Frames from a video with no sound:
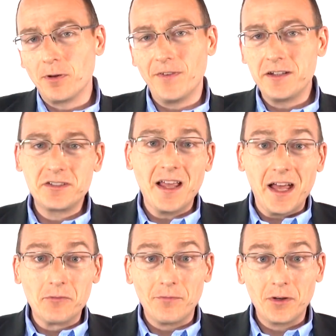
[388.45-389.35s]
prevention
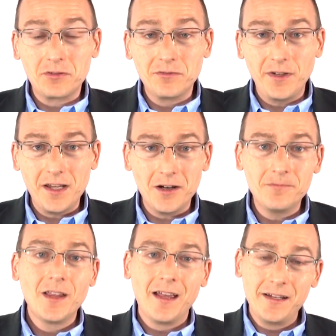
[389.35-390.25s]
and reversal
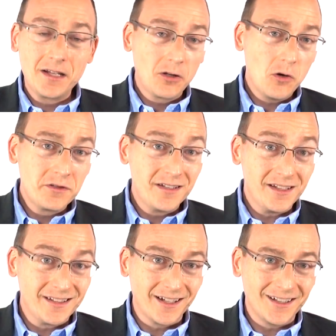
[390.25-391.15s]
video, and it'll go into
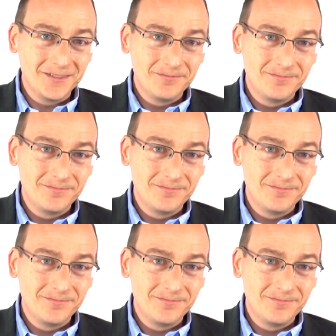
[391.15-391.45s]
detail.